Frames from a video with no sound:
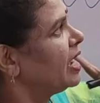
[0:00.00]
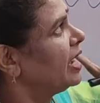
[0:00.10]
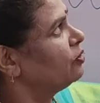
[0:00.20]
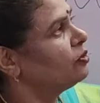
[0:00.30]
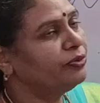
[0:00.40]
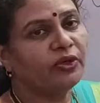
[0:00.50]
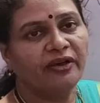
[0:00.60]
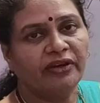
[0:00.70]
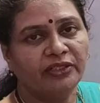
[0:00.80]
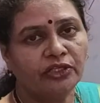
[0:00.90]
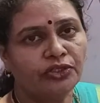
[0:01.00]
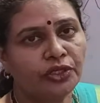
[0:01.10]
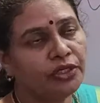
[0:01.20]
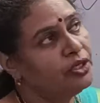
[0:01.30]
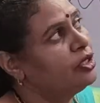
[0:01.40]
I hope you have
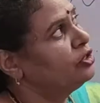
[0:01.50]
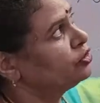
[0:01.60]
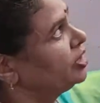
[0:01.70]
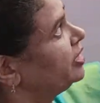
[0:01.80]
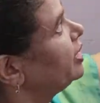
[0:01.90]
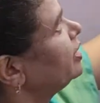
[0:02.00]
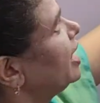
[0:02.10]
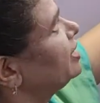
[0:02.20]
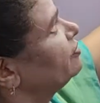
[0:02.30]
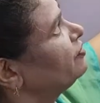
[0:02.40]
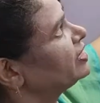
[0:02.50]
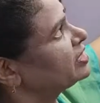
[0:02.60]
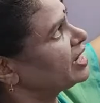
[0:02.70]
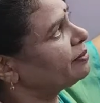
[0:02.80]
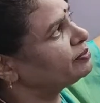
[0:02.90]
understood. So here, under
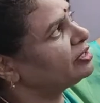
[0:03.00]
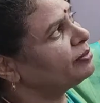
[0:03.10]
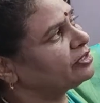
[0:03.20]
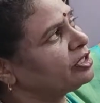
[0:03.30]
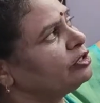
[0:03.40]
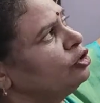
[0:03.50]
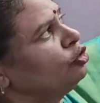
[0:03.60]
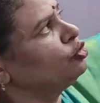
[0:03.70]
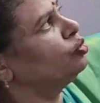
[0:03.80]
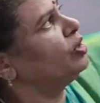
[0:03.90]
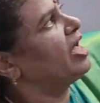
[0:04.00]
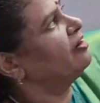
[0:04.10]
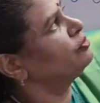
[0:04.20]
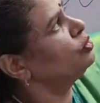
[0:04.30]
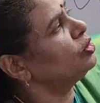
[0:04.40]
fixed capital method, you will
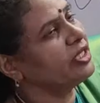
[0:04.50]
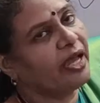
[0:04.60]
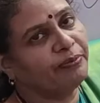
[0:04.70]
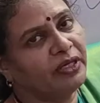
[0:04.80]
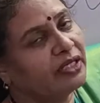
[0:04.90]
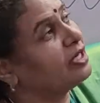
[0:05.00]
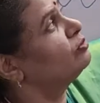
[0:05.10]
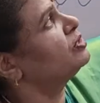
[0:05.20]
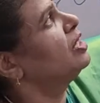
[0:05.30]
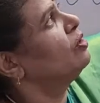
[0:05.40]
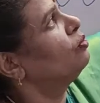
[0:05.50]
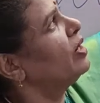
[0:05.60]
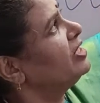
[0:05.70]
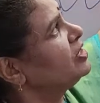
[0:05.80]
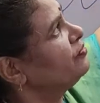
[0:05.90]
have two capital accounts.
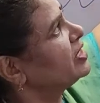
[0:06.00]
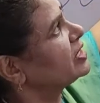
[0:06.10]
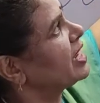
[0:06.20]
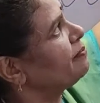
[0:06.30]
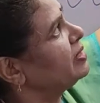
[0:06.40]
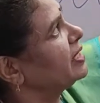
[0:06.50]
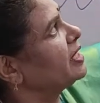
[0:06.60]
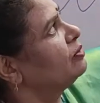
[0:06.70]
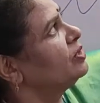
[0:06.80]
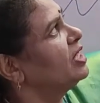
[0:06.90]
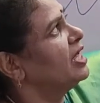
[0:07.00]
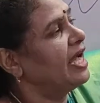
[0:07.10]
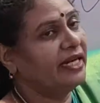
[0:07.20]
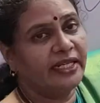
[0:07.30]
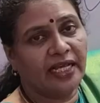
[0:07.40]
One is fixed capital account
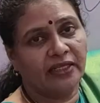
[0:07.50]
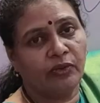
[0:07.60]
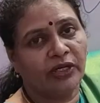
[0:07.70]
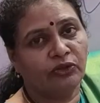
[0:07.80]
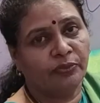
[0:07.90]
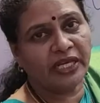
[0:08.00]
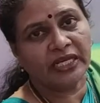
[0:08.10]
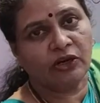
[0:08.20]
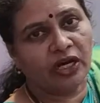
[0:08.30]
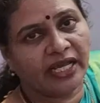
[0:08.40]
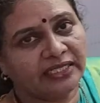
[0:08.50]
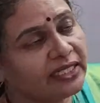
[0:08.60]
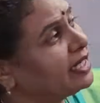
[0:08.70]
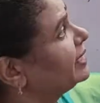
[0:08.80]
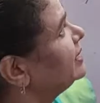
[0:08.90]
and the other one would be called as
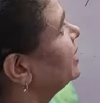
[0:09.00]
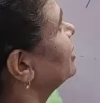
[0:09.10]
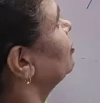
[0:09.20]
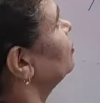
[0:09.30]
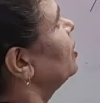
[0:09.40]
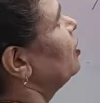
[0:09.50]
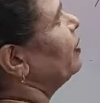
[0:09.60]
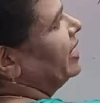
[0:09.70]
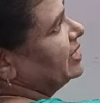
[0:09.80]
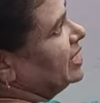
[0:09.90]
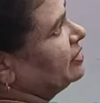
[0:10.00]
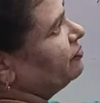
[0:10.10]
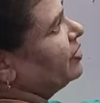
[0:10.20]
a current account. Whereas under